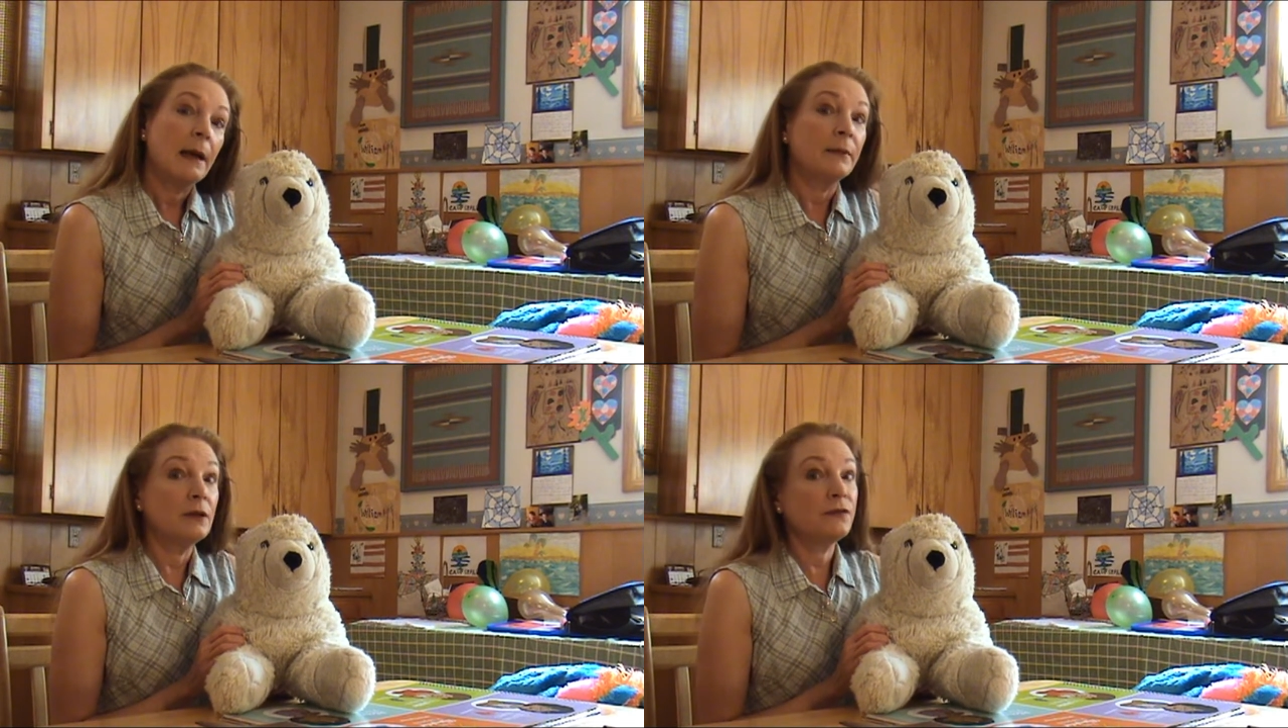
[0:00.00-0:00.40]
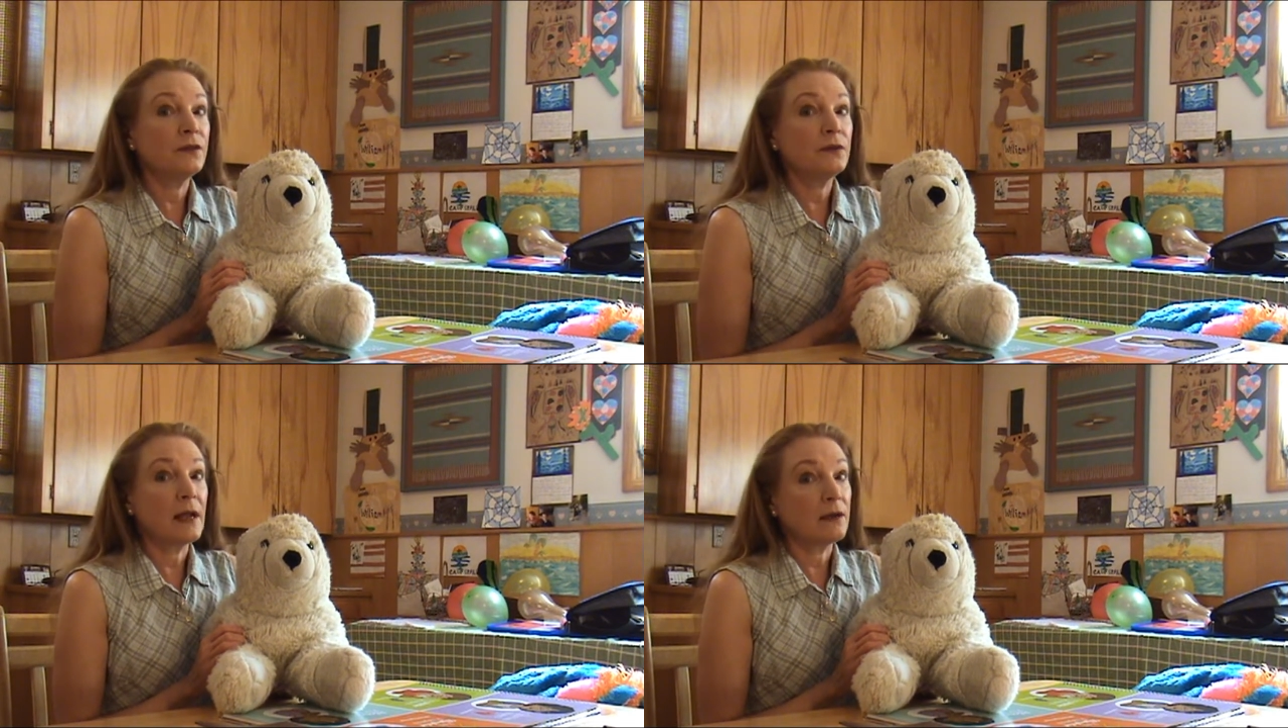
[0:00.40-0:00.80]
But
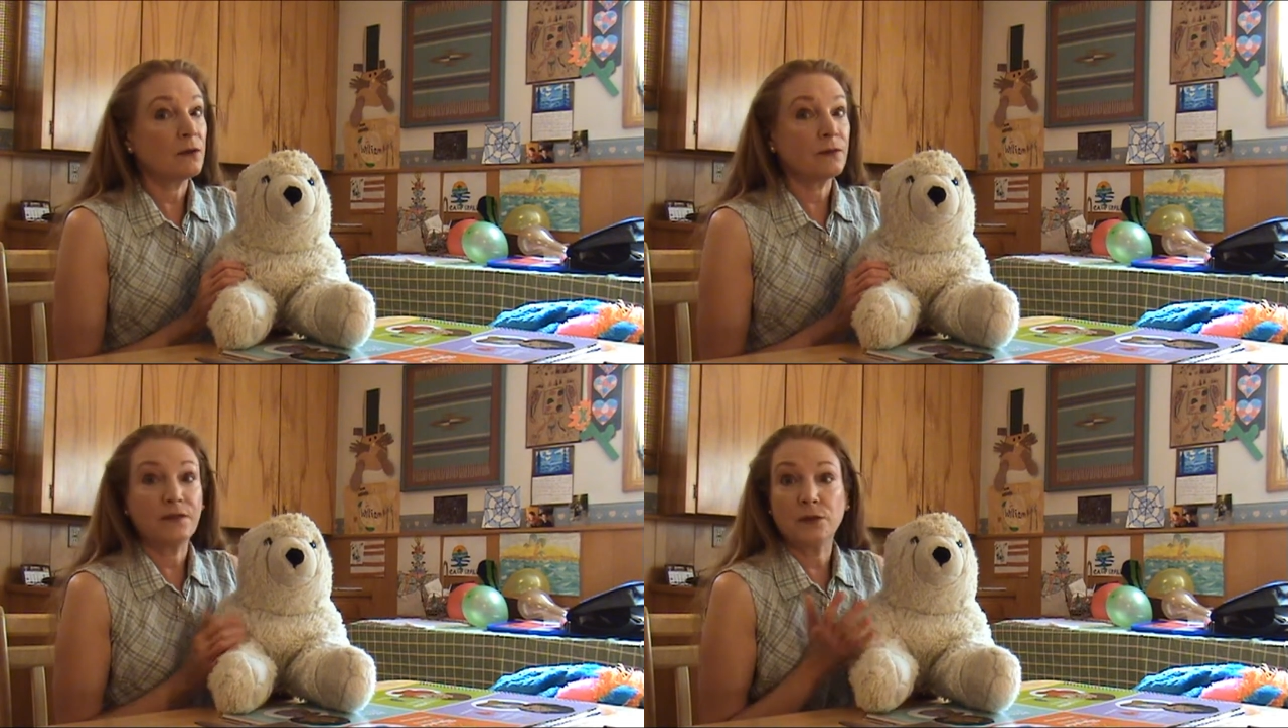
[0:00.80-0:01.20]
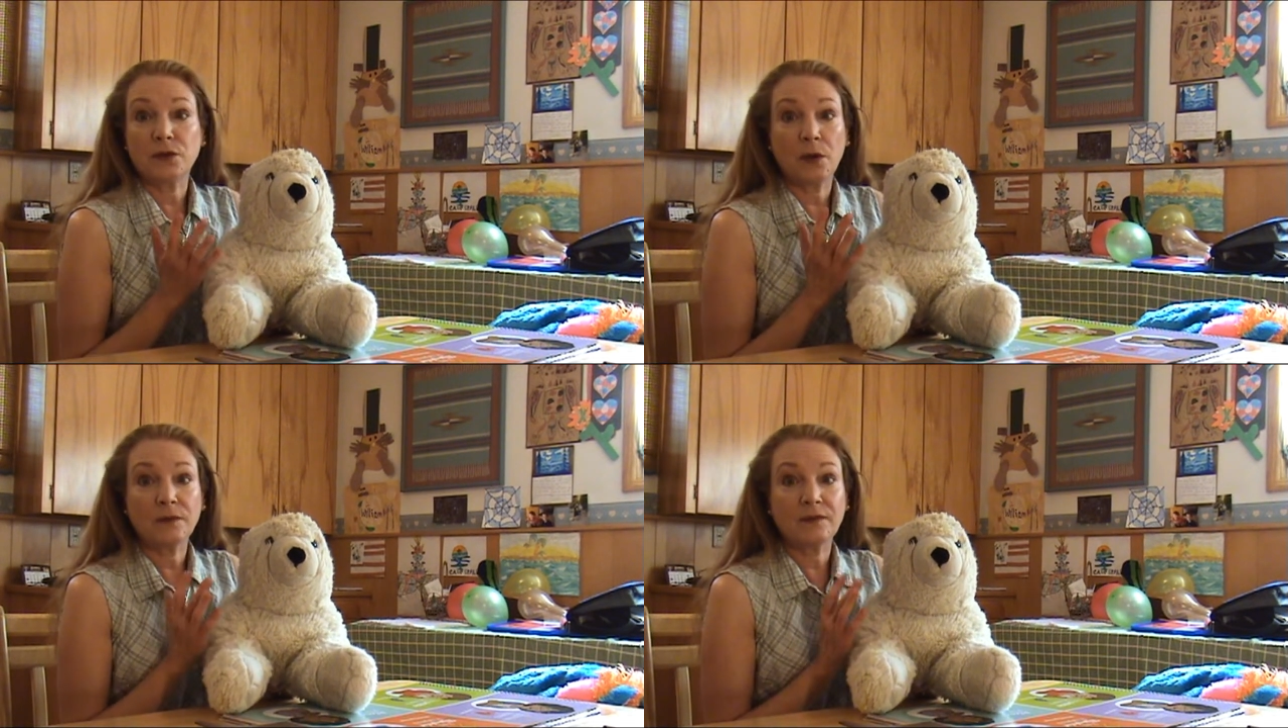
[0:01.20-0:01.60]
if you
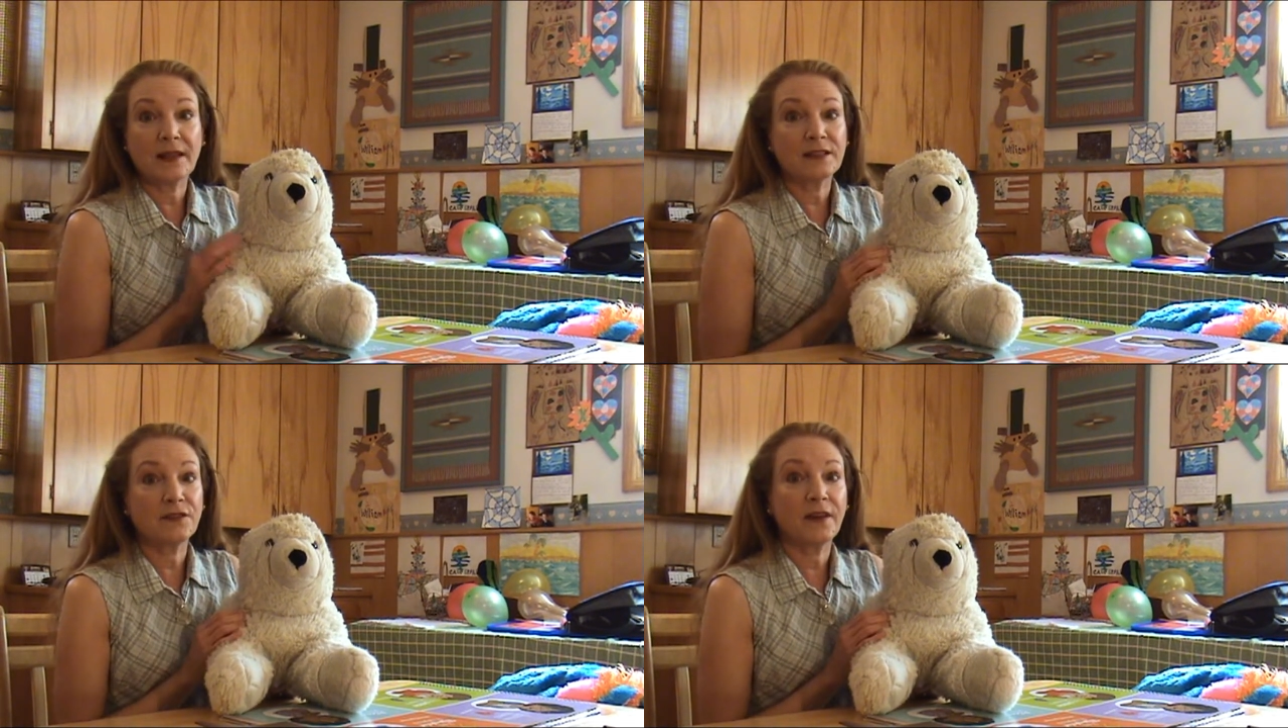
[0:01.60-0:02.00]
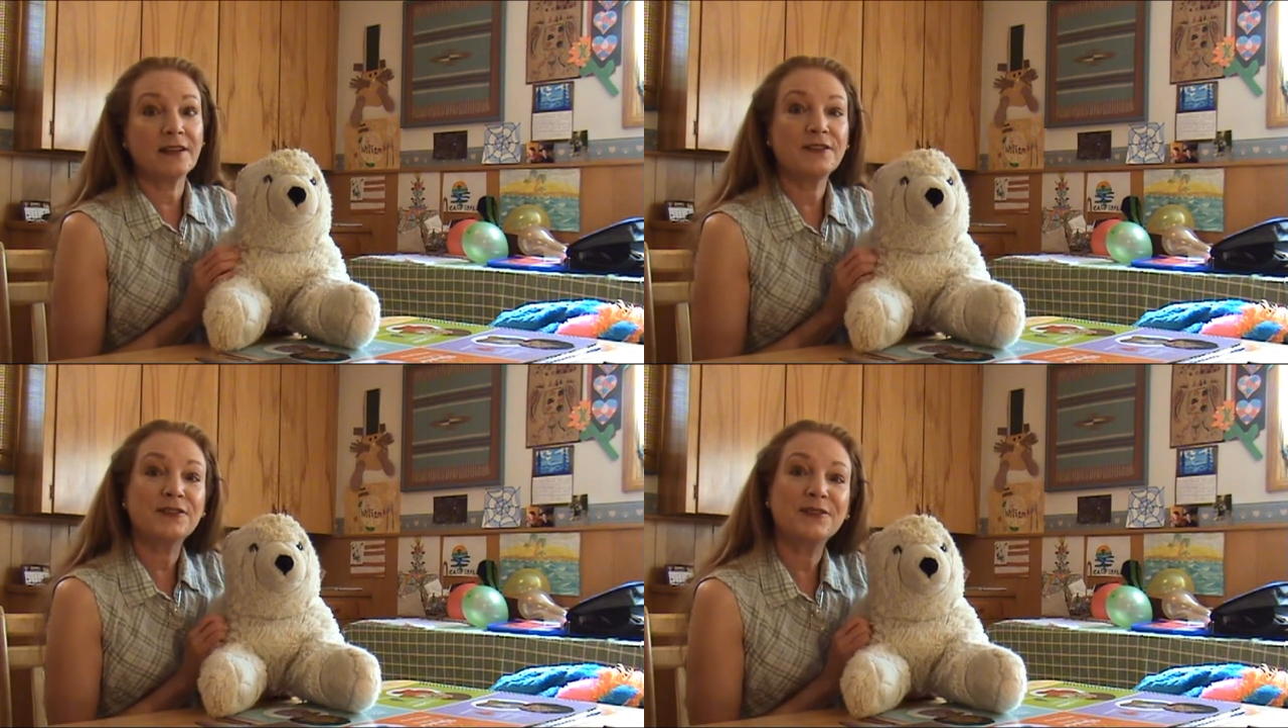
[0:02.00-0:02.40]
don't, that's
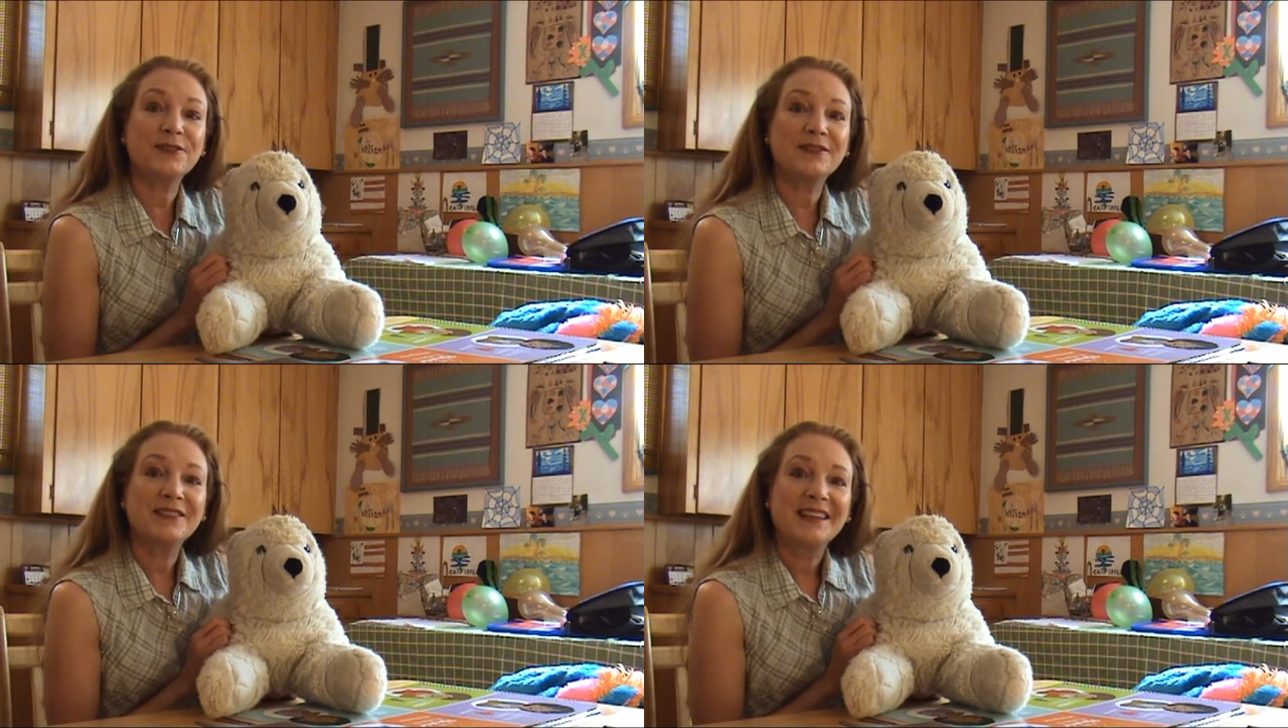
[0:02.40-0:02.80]
fine too.